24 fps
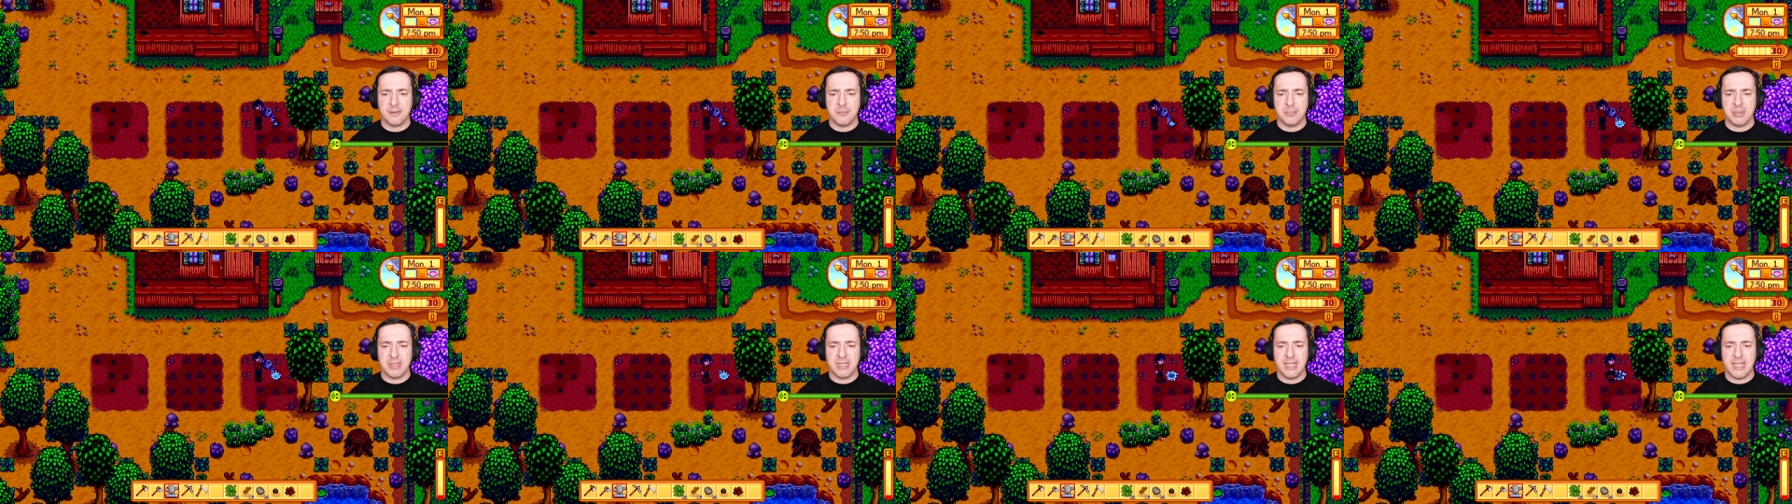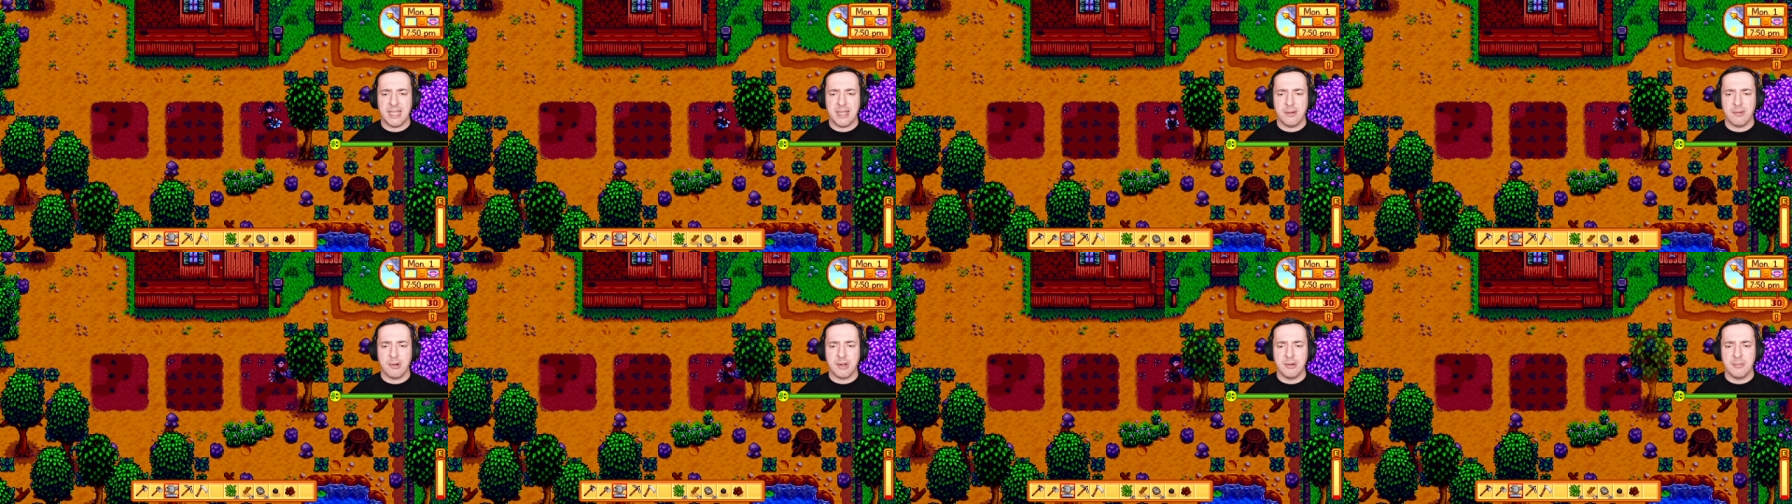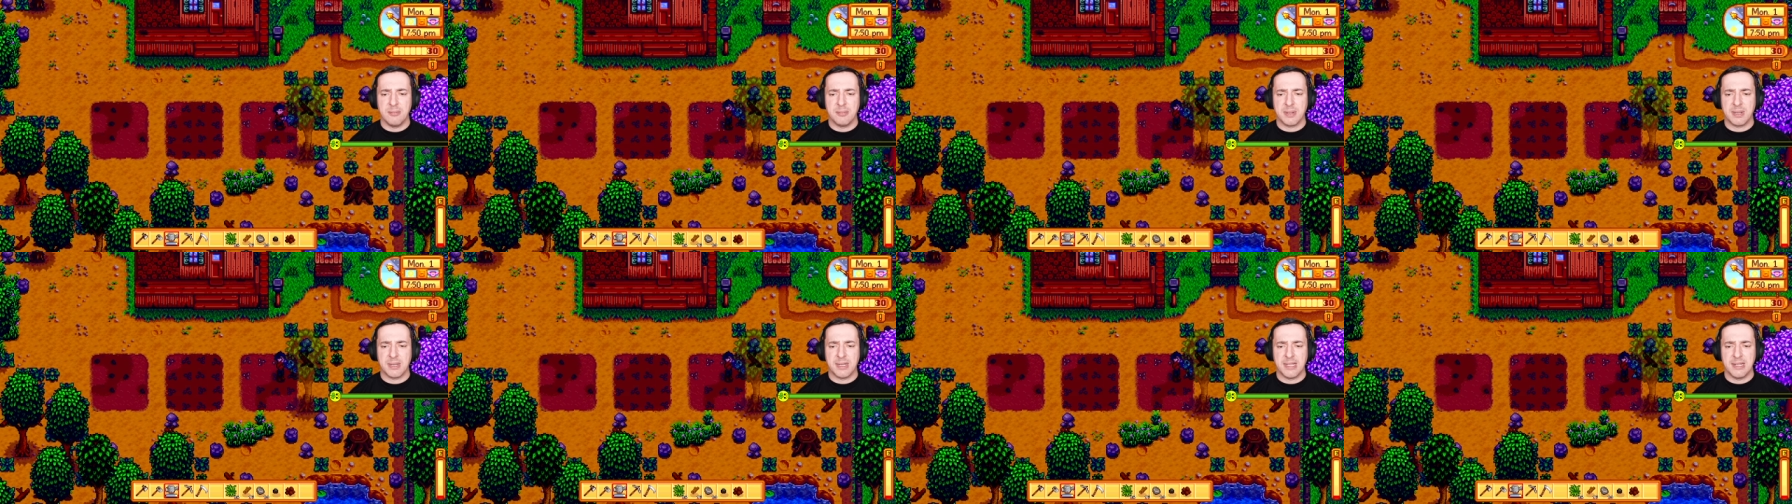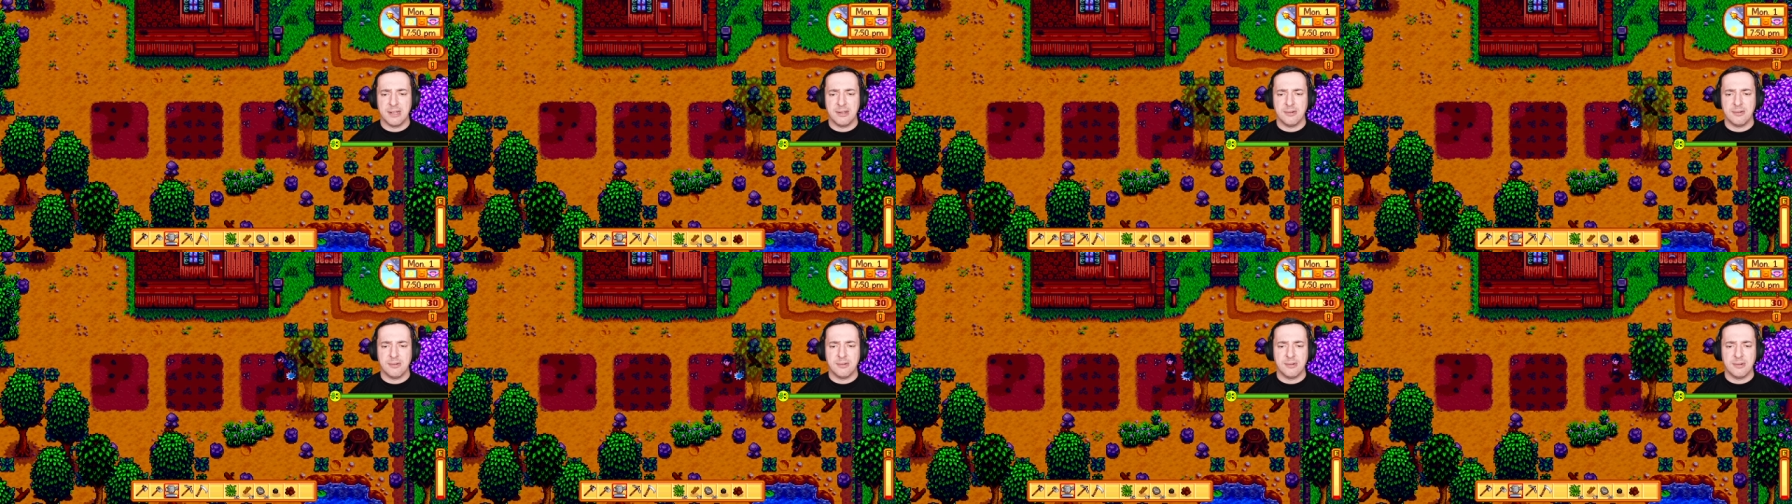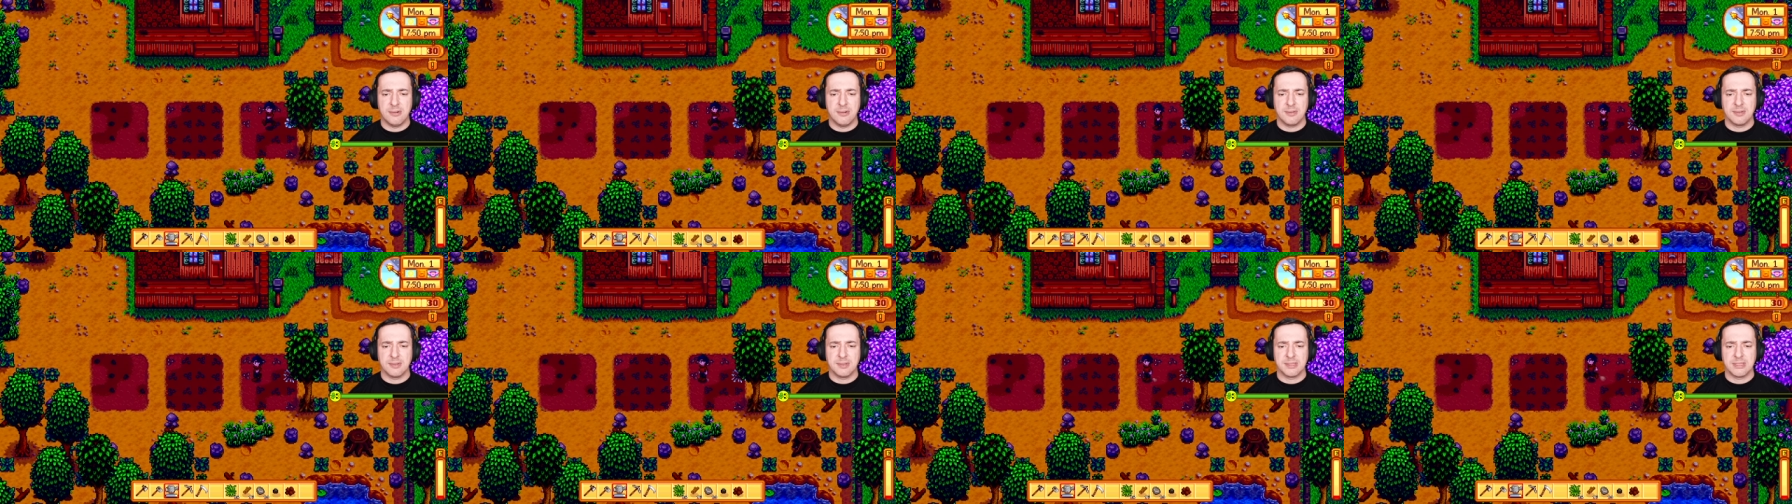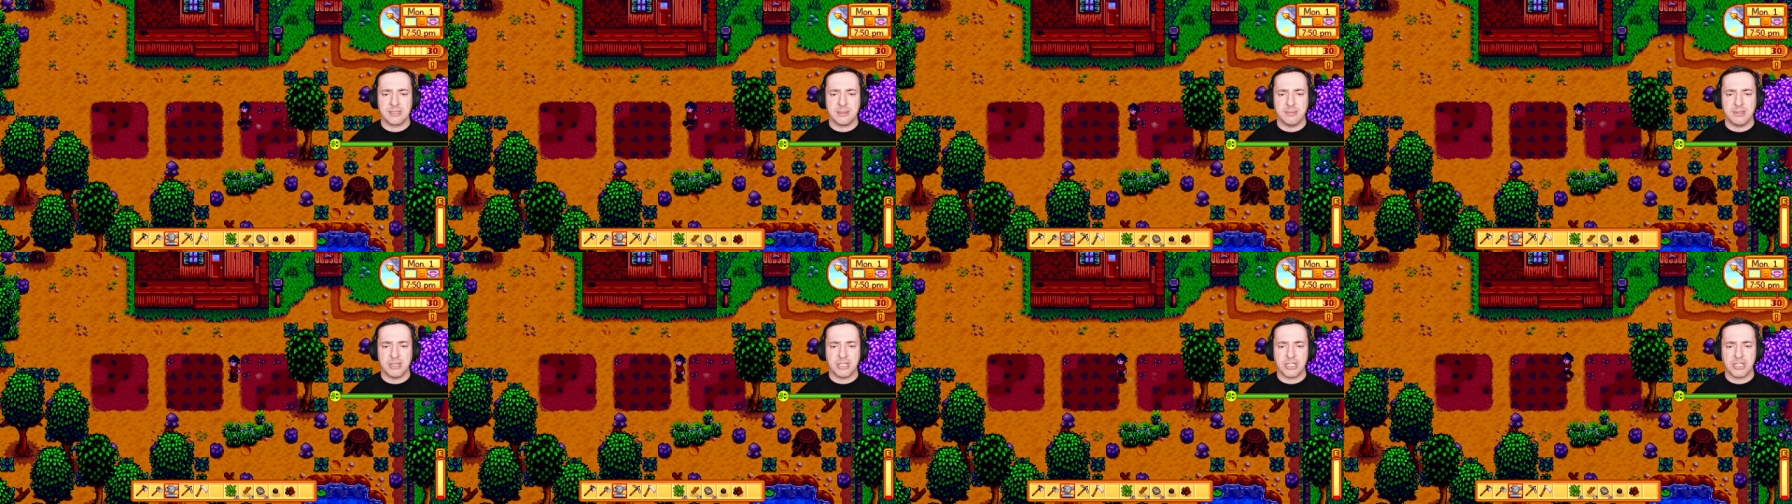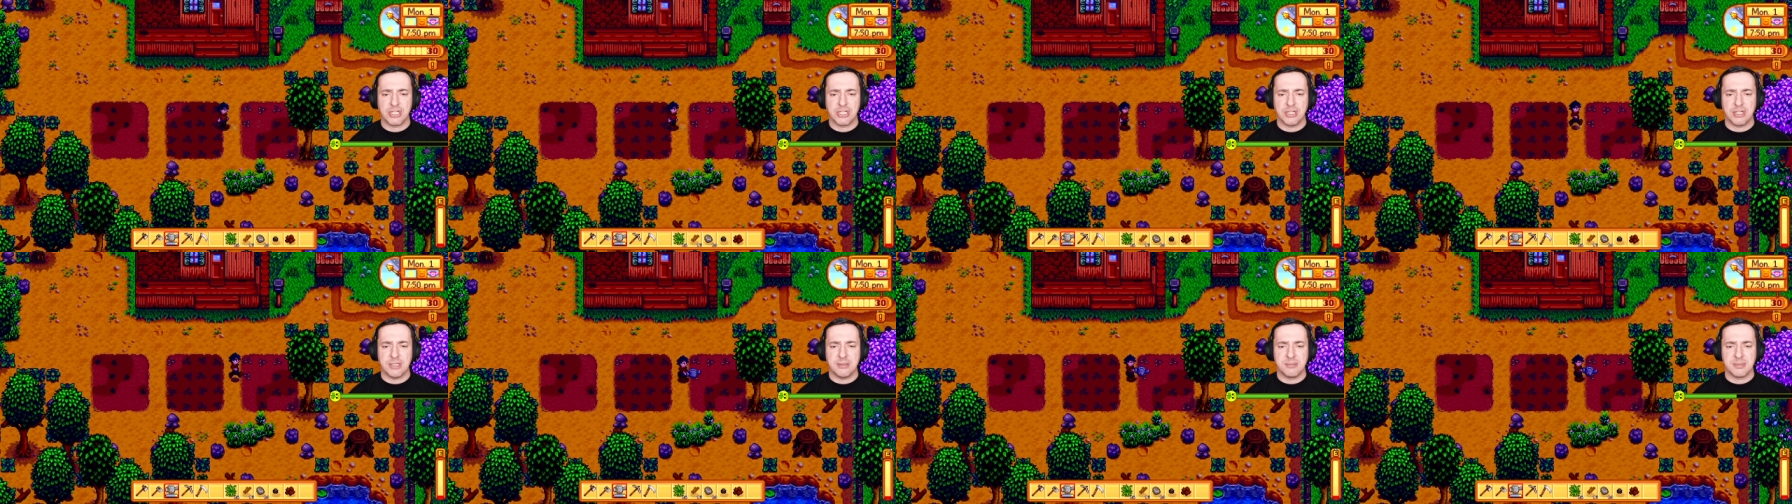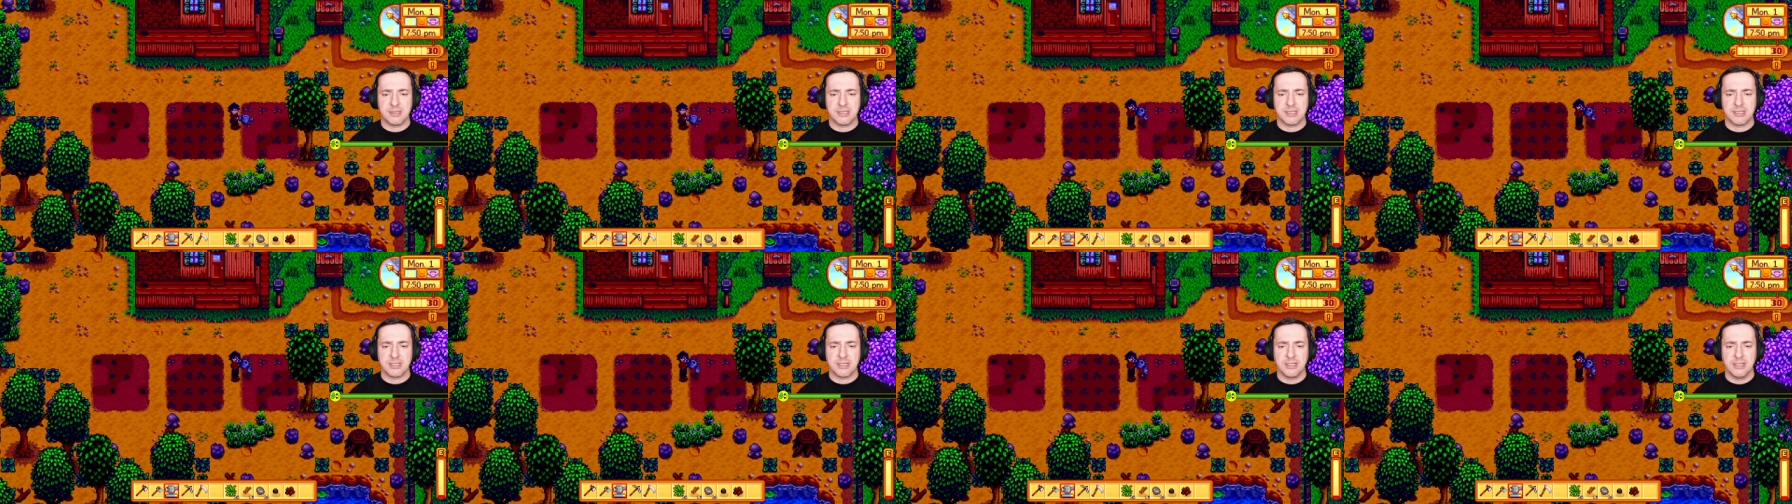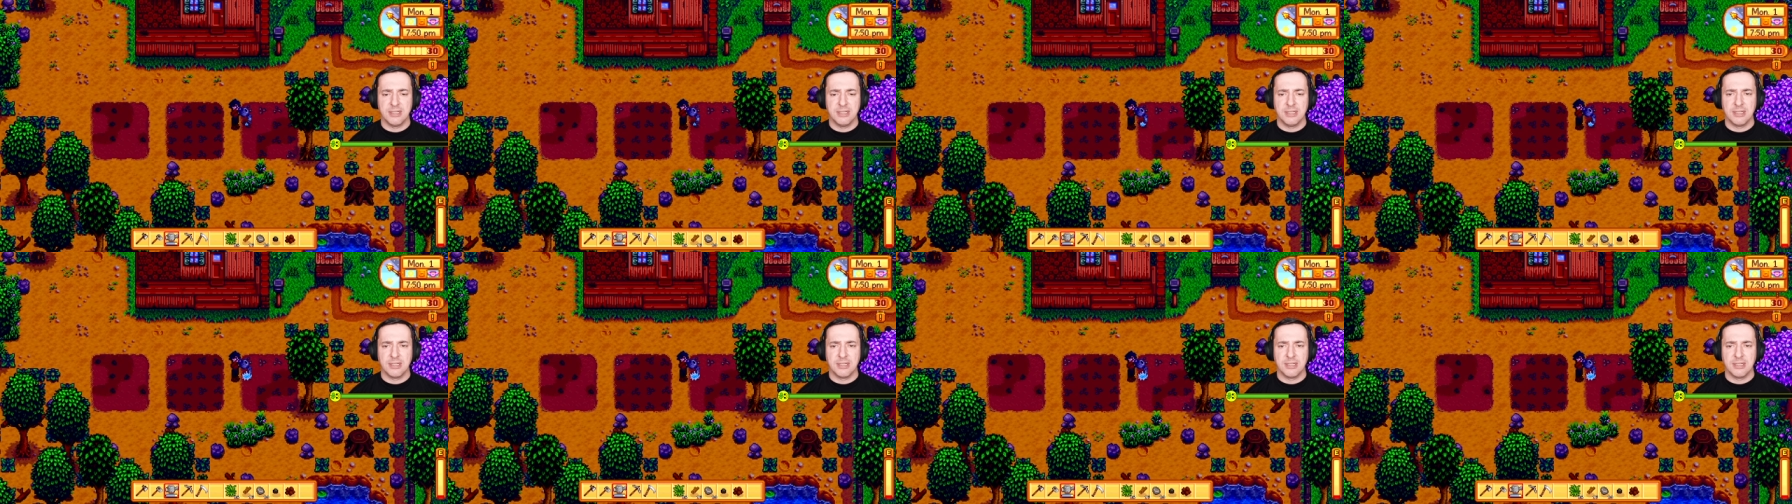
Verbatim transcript: that Pierre won't buy or some of the shops